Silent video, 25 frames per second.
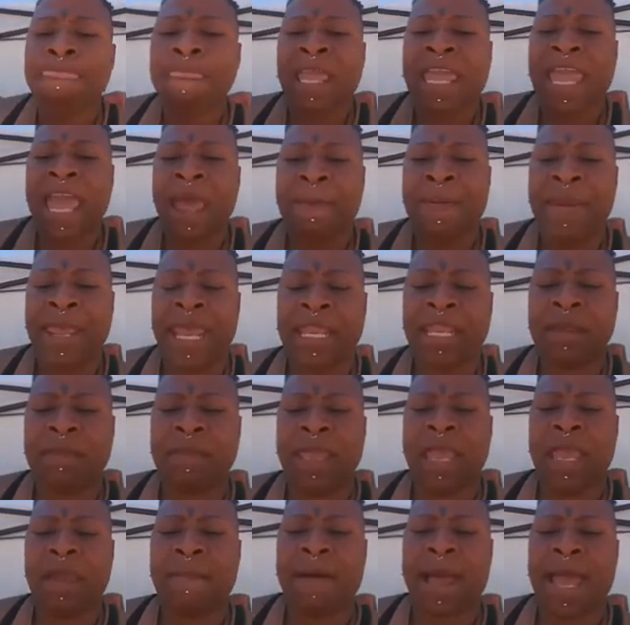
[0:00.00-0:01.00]
Kept hitting
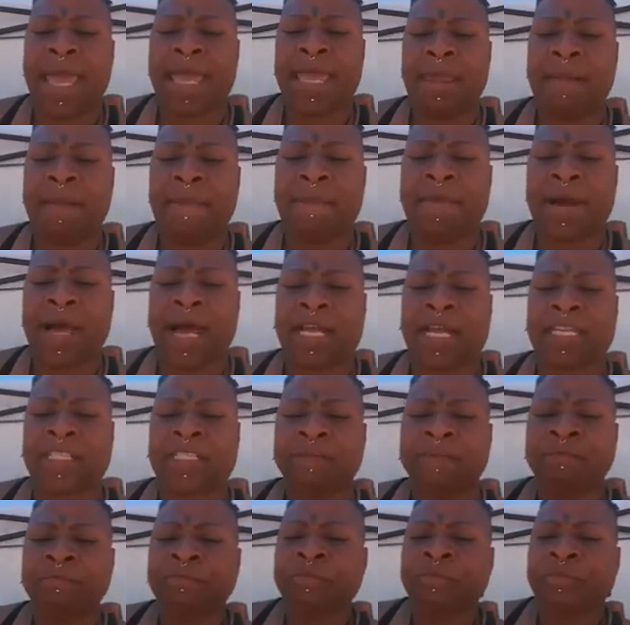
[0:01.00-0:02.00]
me in my inbox
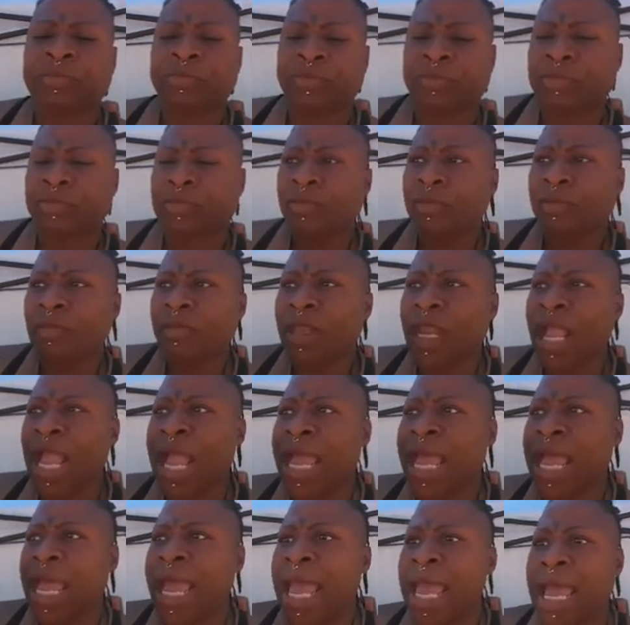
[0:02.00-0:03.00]

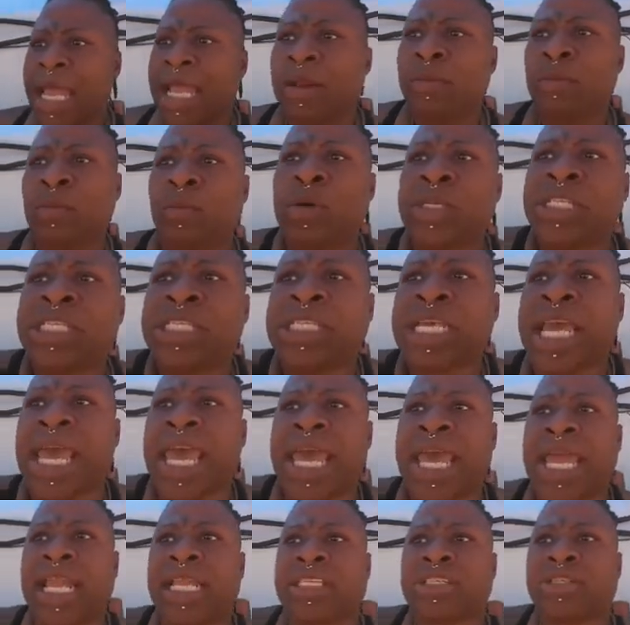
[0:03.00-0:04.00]
and was
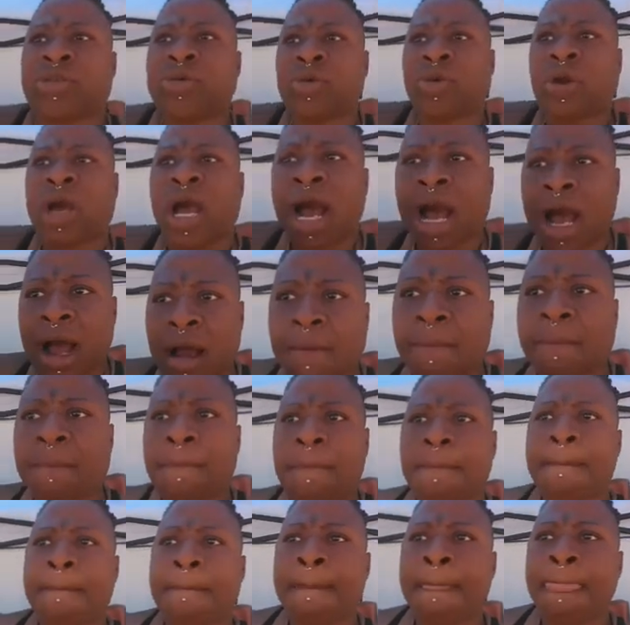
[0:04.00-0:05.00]
saying to come
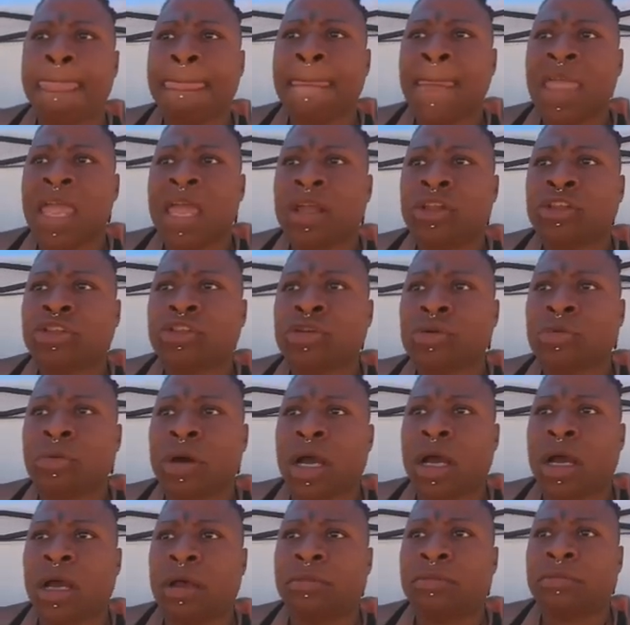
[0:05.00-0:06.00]
to
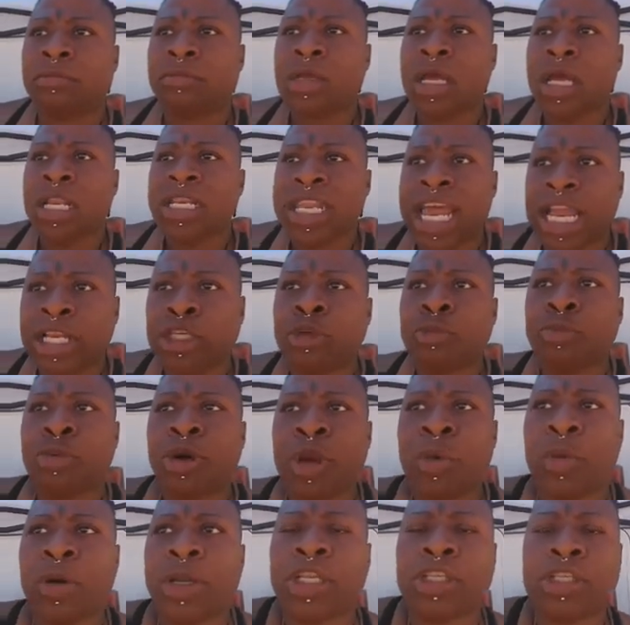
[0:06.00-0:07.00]
Nature
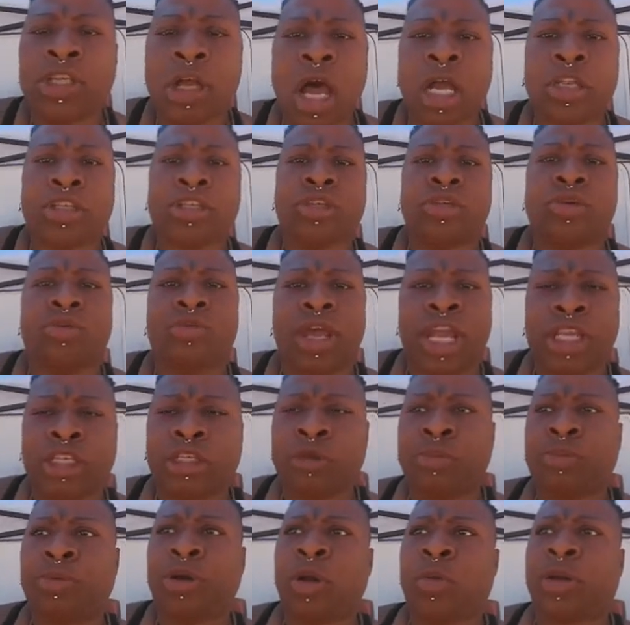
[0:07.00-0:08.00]
Boy want to talk to you. Nature
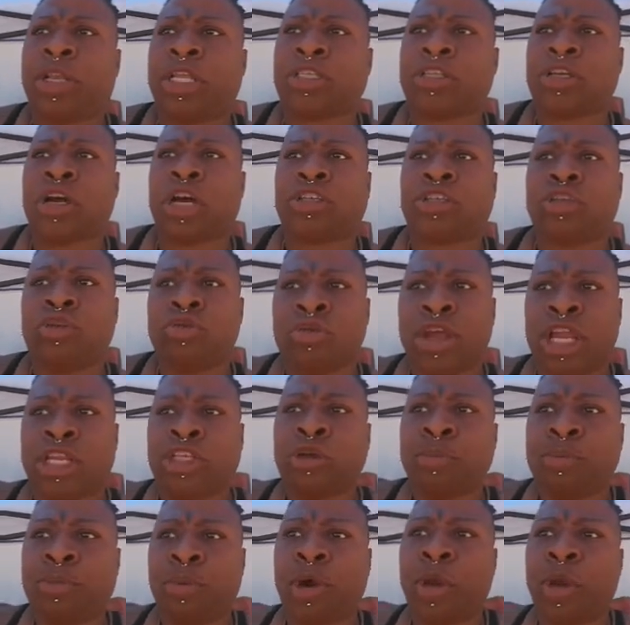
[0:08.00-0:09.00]
Boy want to talk to you.
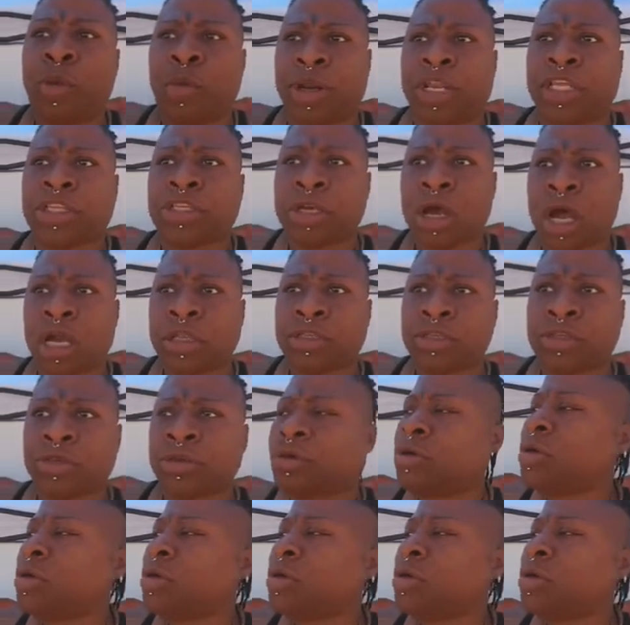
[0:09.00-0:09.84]
Nature Boy want to talk to you.